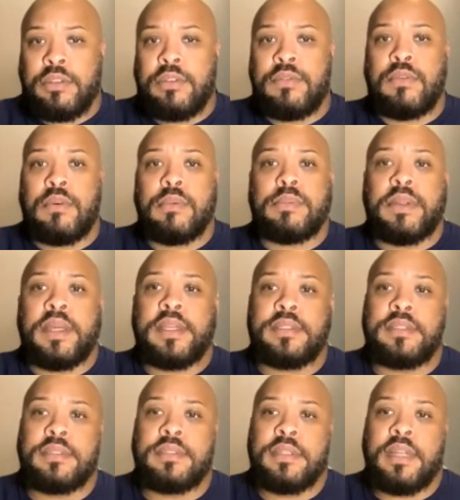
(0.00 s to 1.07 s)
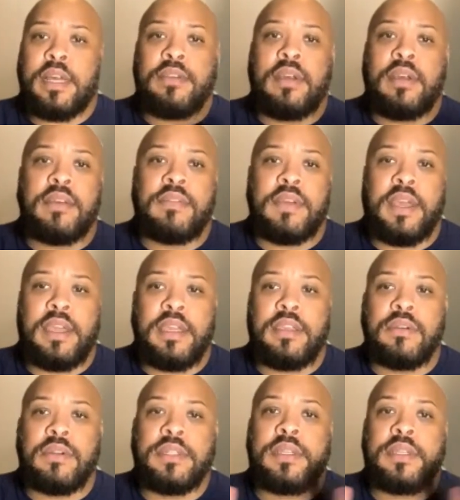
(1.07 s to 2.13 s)
two fourplexes, now you have eight
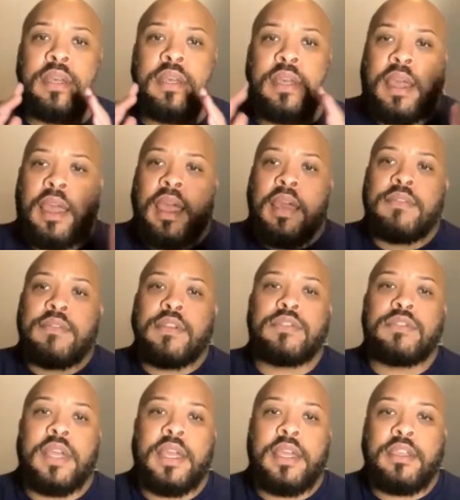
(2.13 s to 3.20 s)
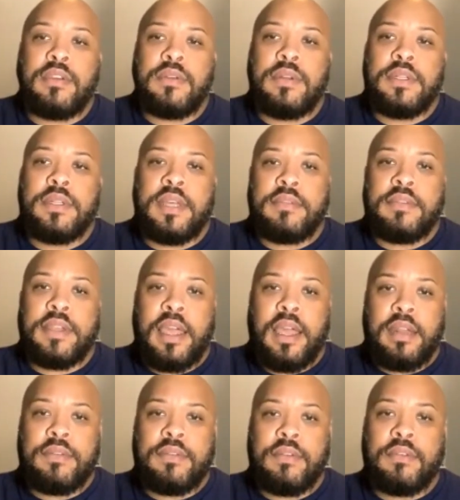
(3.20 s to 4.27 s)
units and have those eight units, have the
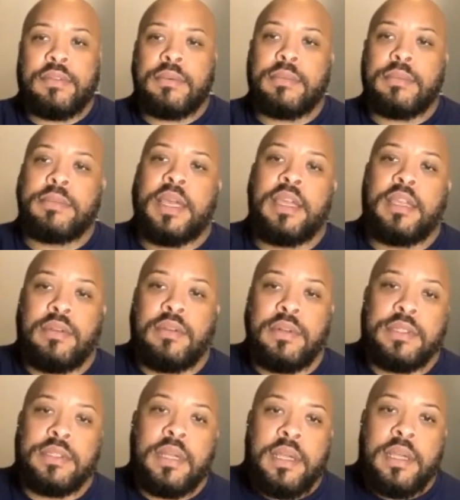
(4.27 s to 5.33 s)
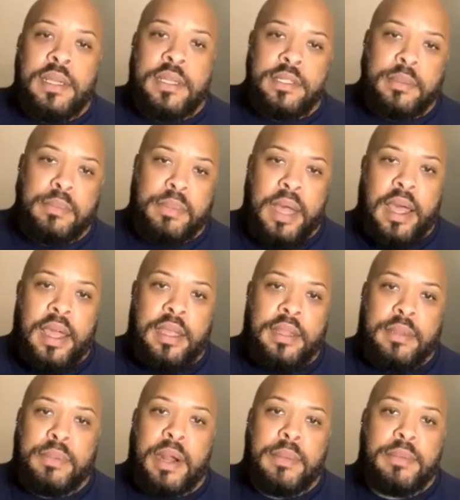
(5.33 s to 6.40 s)
cash flow from eight units to buy
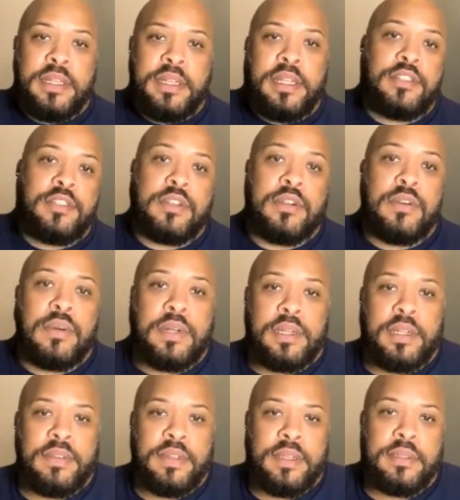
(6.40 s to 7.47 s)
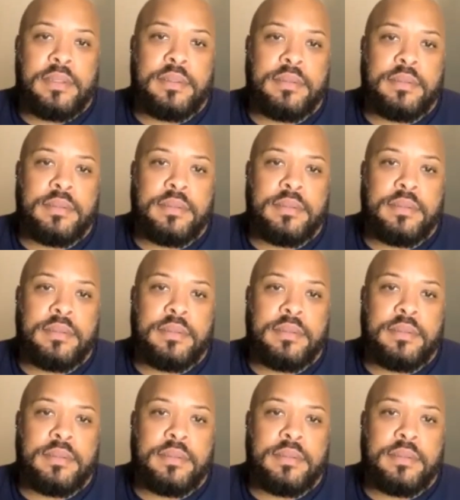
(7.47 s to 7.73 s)
the property that you're going to live in.